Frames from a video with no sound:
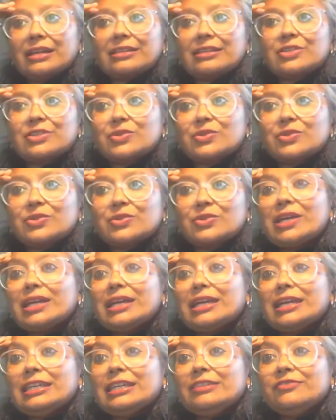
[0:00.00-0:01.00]
And so
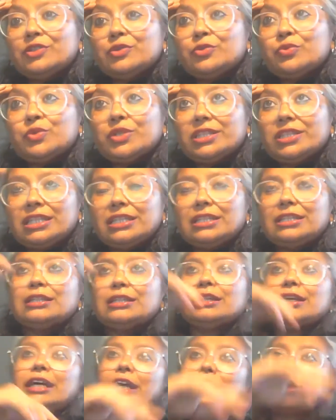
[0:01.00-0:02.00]
even
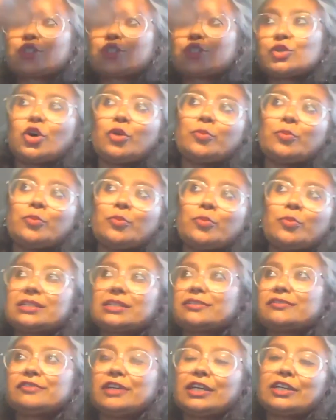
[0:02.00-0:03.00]
within a
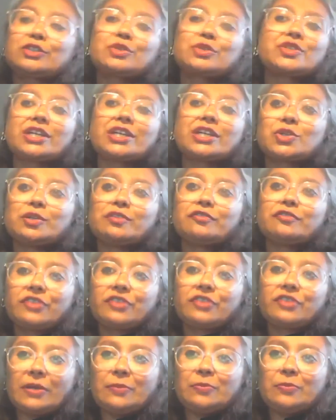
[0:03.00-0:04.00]
heteronormative, heterosexual
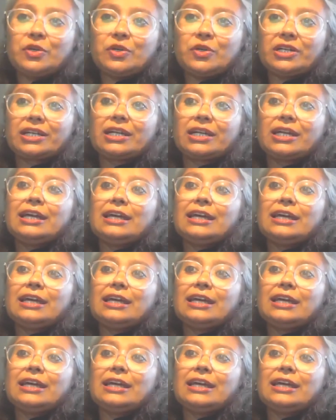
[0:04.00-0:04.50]
framework,